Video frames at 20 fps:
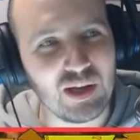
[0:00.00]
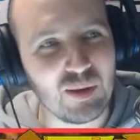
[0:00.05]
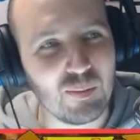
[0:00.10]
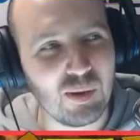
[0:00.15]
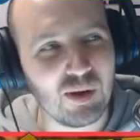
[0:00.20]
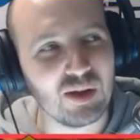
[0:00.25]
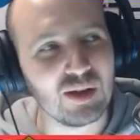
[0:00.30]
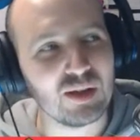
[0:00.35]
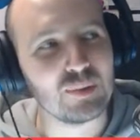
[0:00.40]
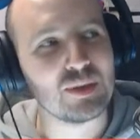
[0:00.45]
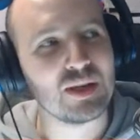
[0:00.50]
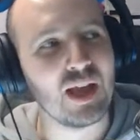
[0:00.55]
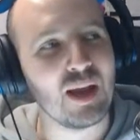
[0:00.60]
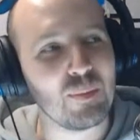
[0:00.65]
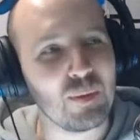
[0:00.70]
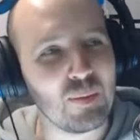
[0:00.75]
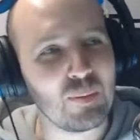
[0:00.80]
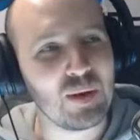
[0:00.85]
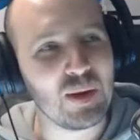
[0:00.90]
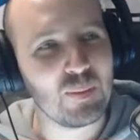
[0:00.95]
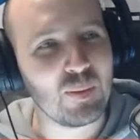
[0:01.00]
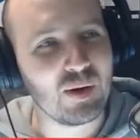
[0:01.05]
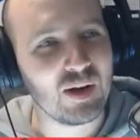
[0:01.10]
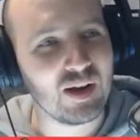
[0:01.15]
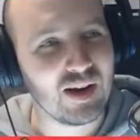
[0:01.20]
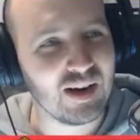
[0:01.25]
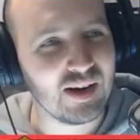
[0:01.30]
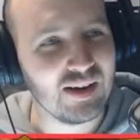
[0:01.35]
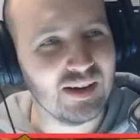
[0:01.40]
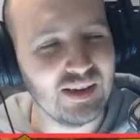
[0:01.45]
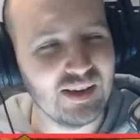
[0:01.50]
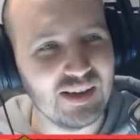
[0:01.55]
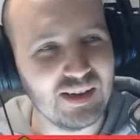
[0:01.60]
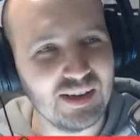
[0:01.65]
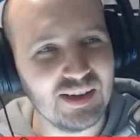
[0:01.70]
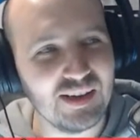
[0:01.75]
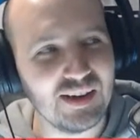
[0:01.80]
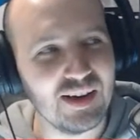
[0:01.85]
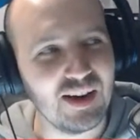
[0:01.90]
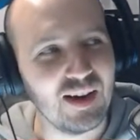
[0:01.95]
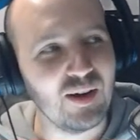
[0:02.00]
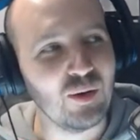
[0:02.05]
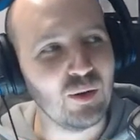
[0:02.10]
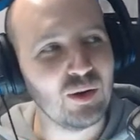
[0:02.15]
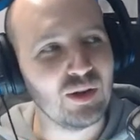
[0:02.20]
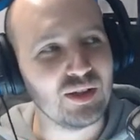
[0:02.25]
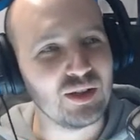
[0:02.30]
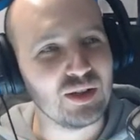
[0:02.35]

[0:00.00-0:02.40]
apocalypse game and people are looking to,